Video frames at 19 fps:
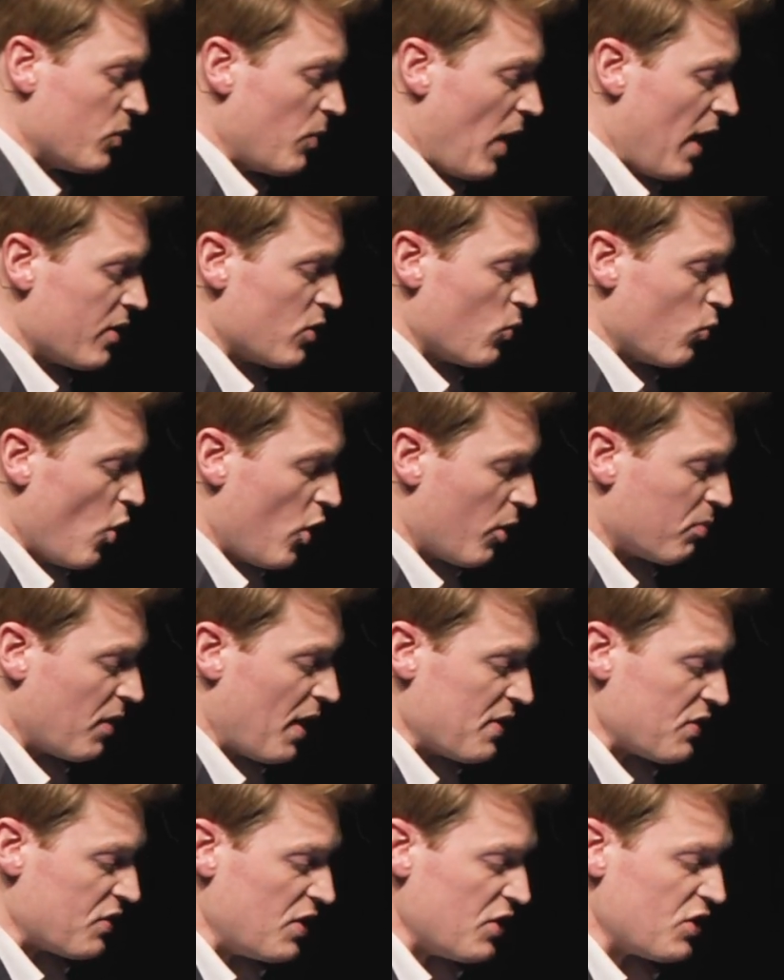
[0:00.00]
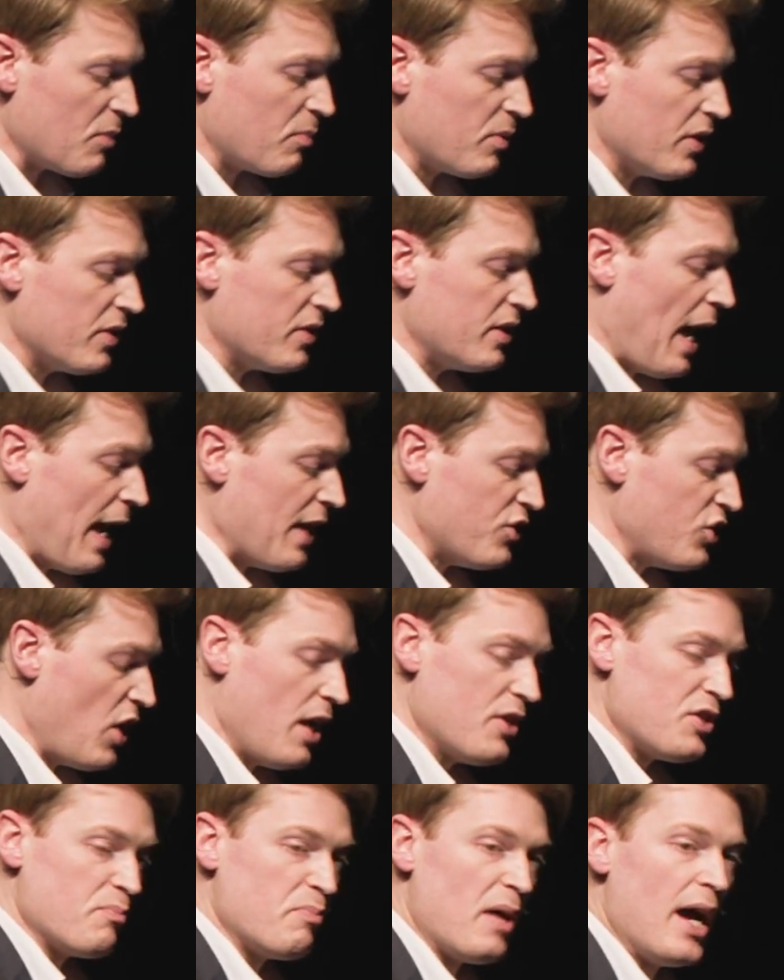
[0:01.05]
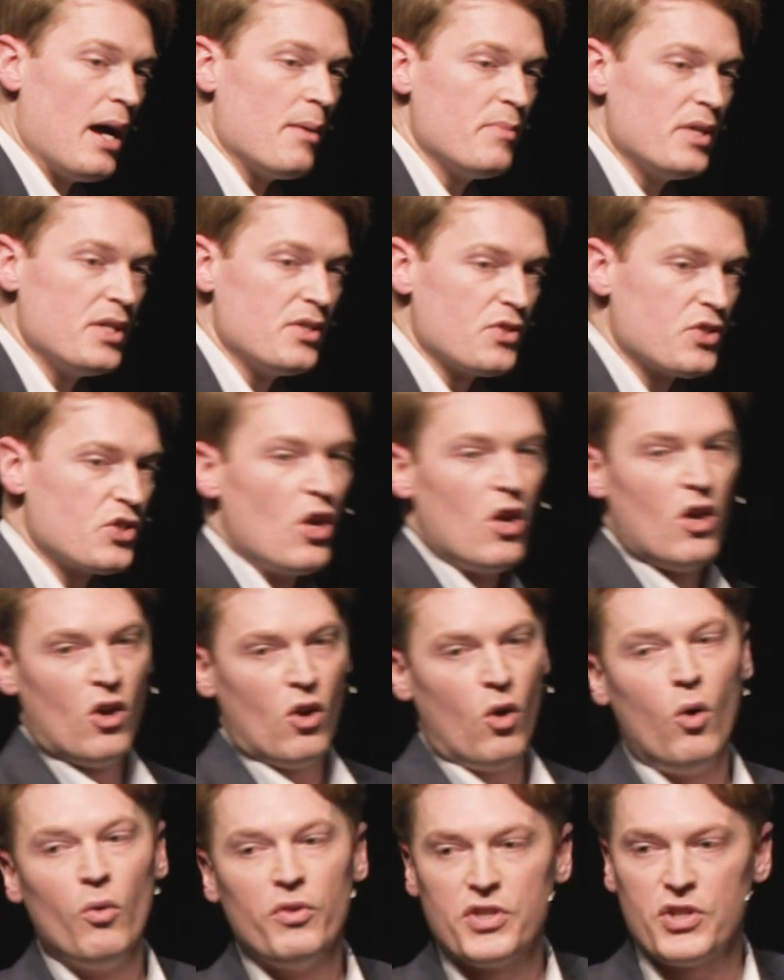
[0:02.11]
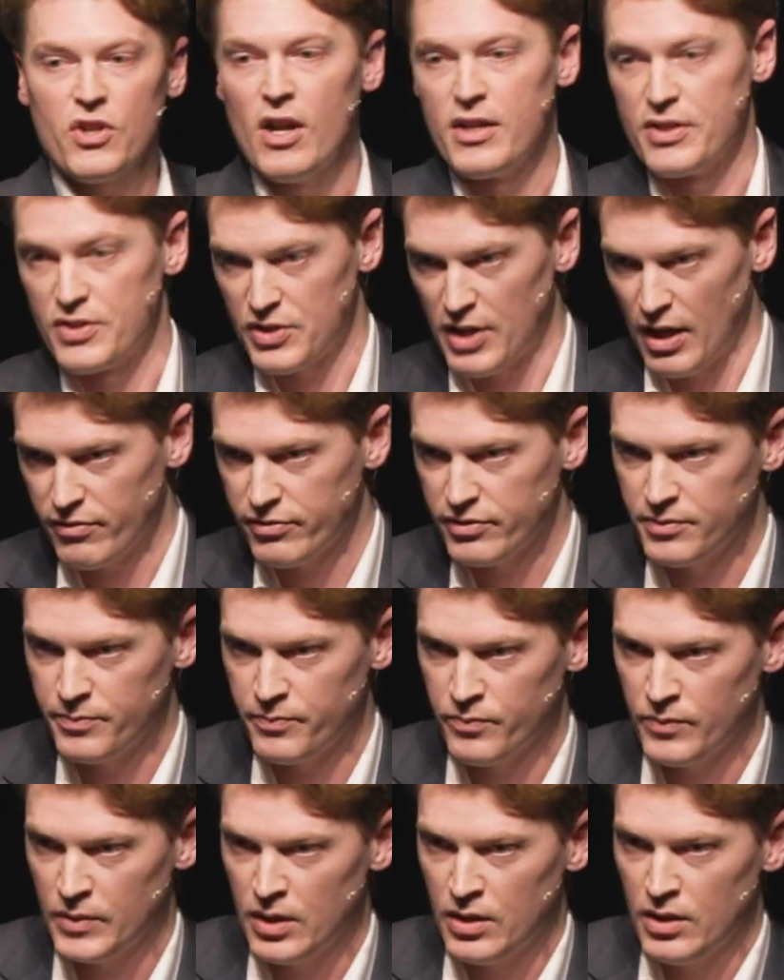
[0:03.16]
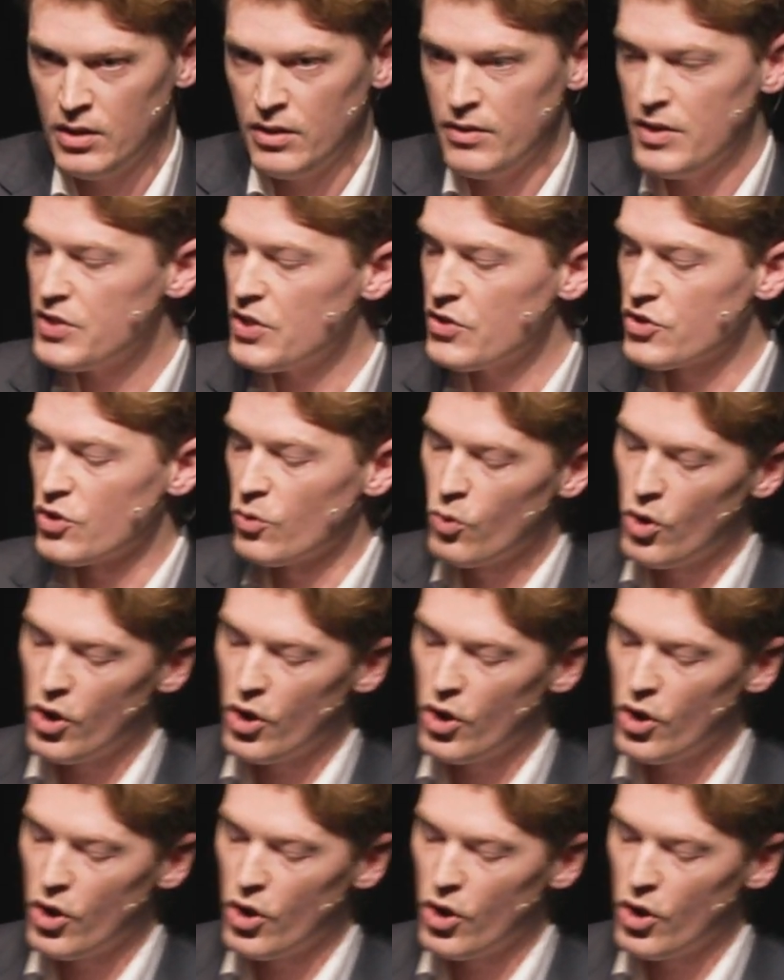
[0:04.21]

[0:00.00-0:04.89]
under workplace discipline, HR departments, all this kind of stuff. This is the